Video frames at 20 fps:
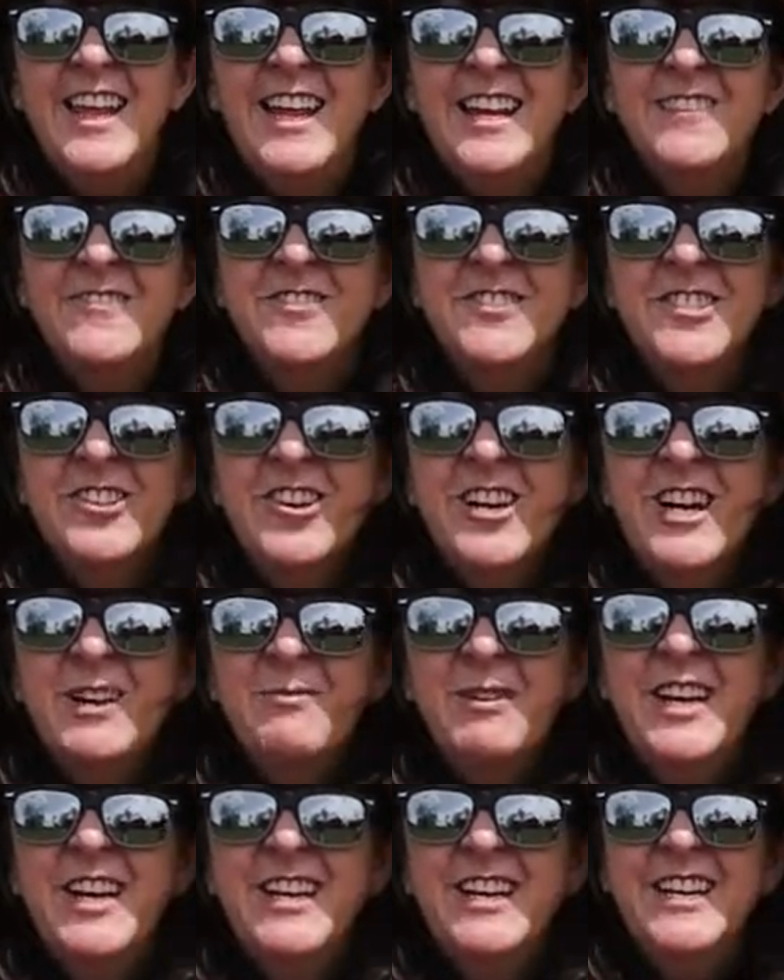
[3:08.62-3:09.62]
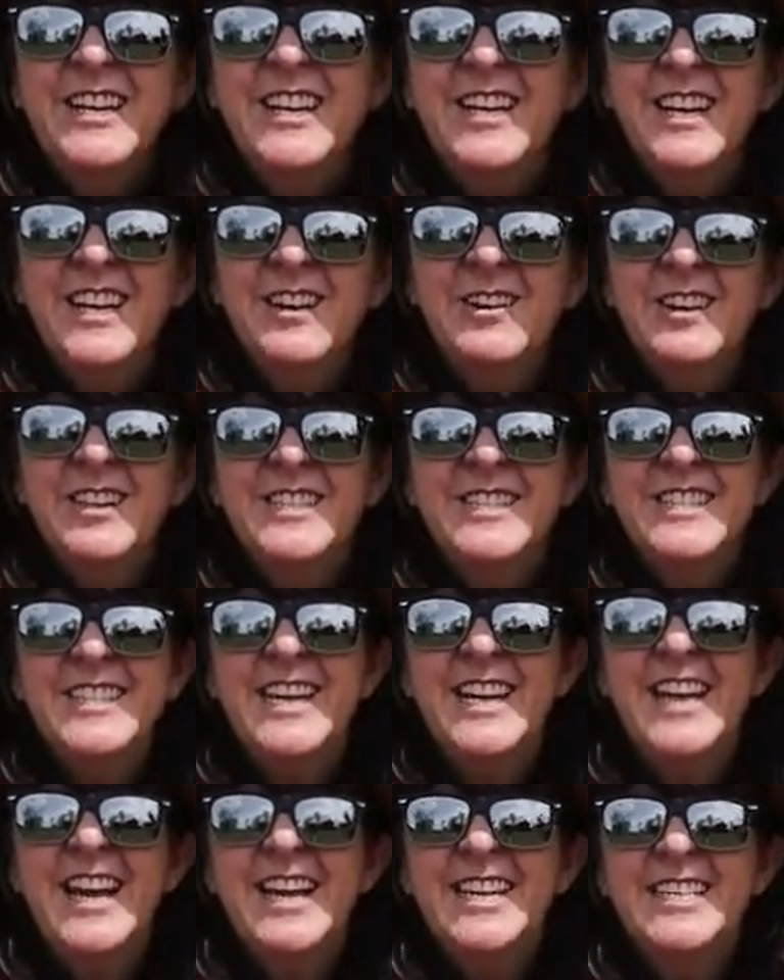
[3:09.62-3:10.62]
Thanks for joining me.
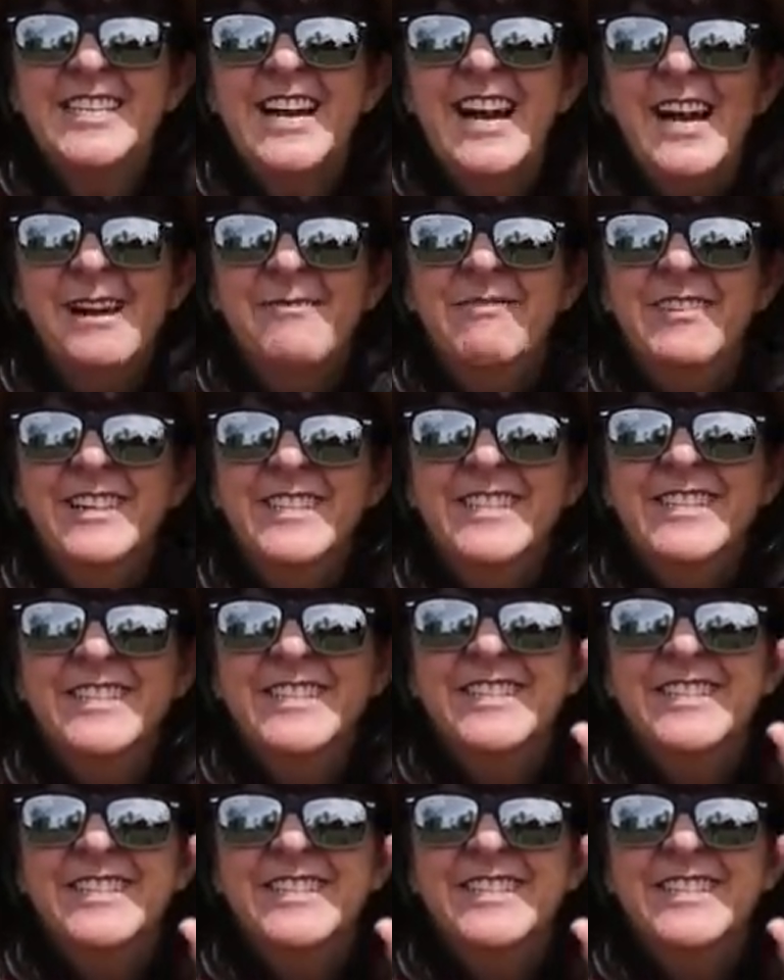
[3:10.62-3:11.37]
See you next time.